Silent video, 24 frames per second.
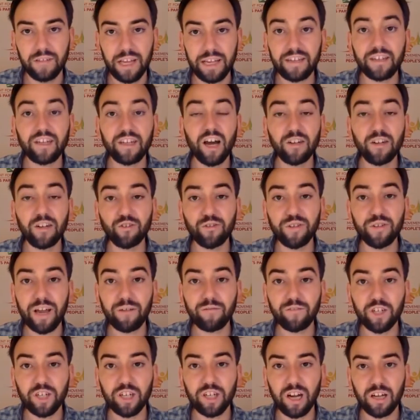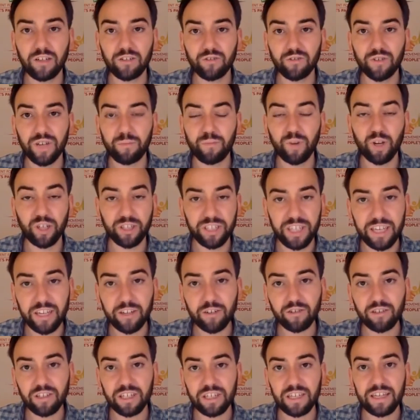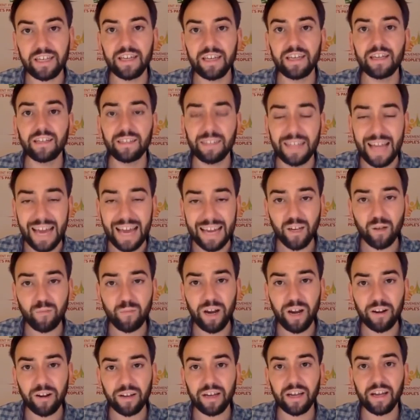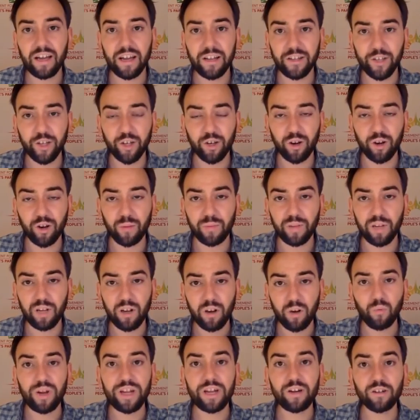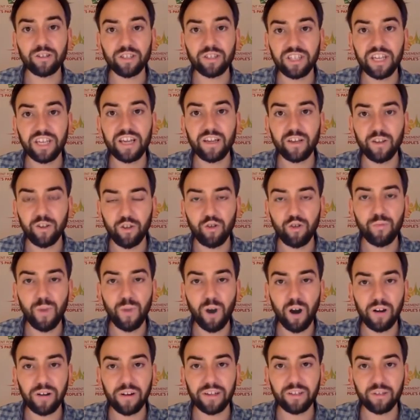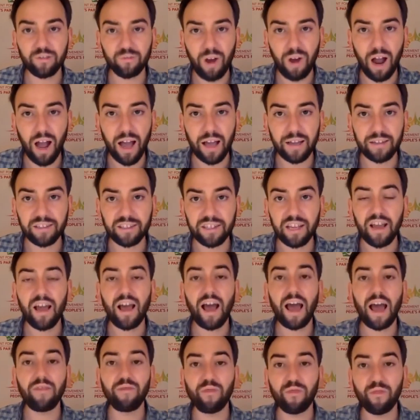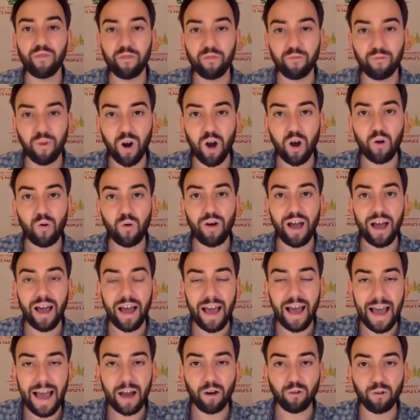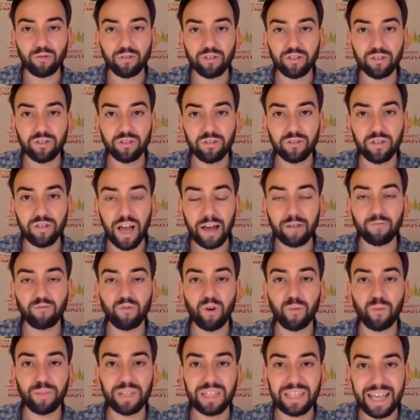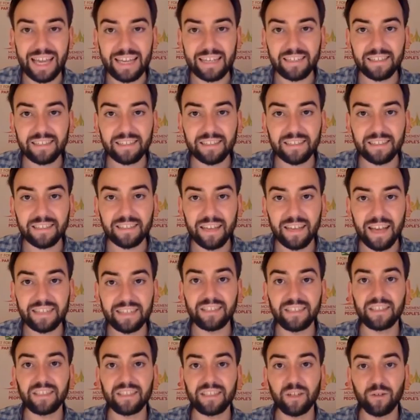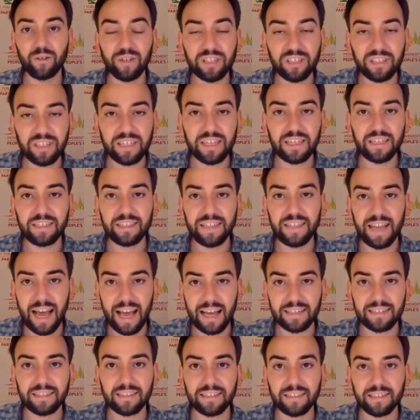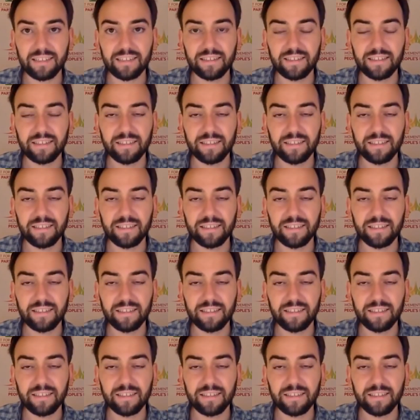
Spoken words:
In country after country, particularly Latin America and Europe, we are seeing new parties rise and throw out and replace and seriously contest